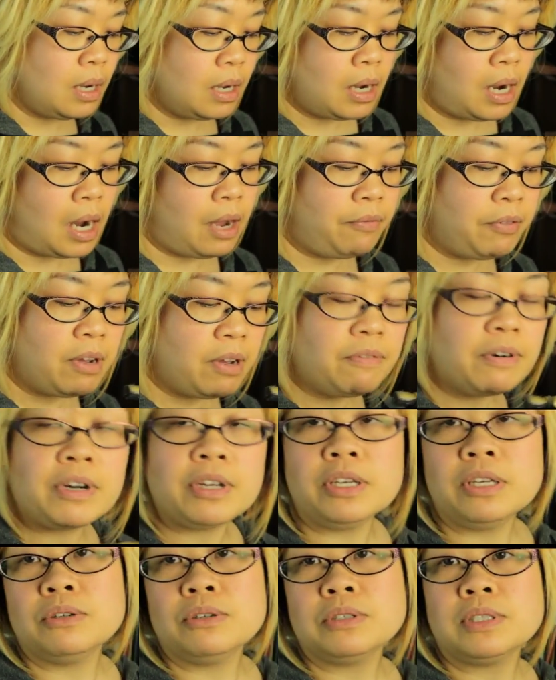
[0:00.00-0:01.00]
I've never
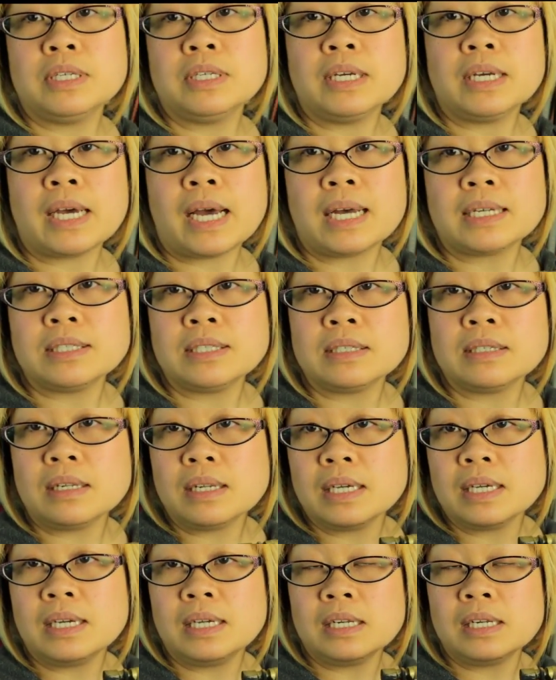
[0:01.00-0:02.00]
used the
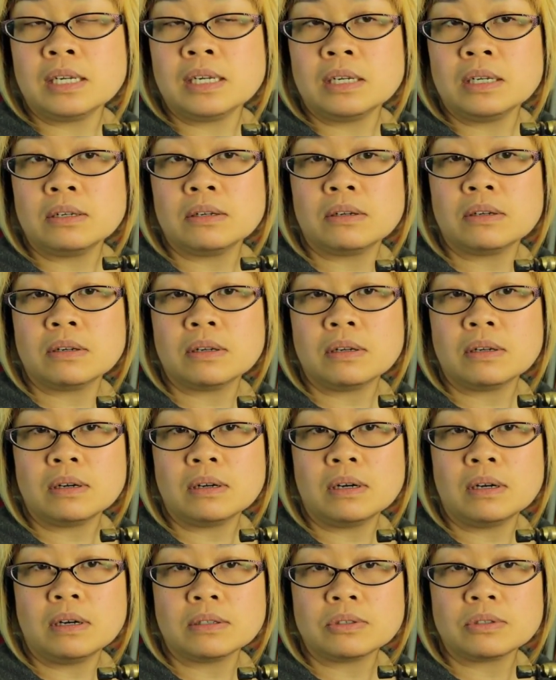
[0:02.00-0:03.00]
acetylene
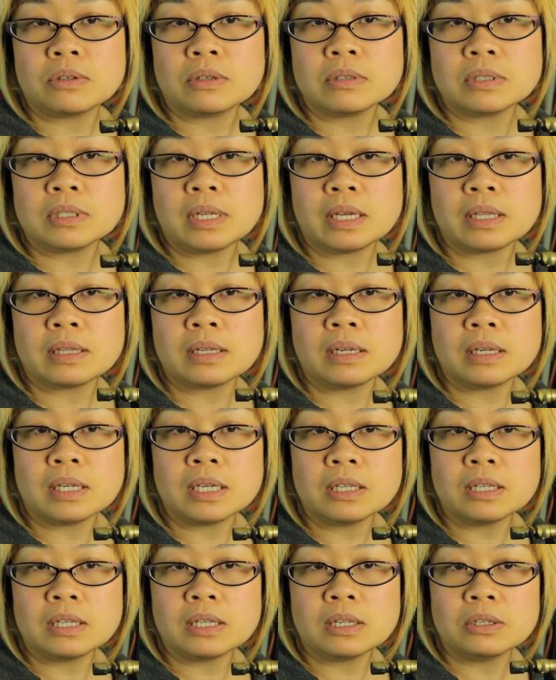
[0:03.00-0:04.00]
torch, like the
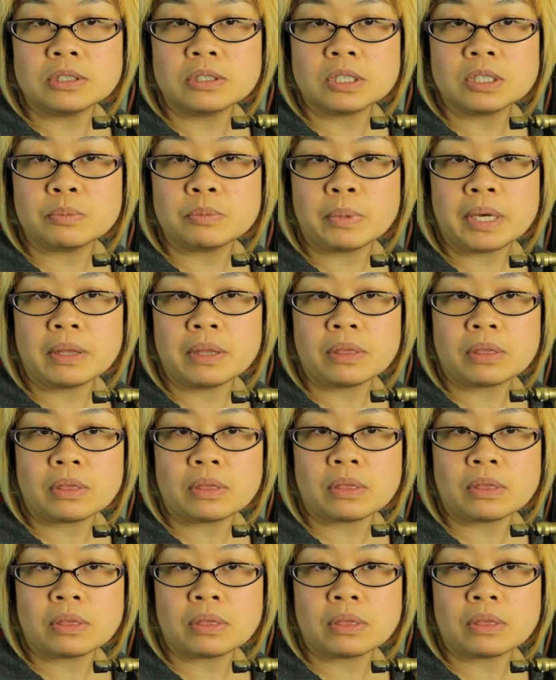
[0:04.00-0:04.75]
Little Smith.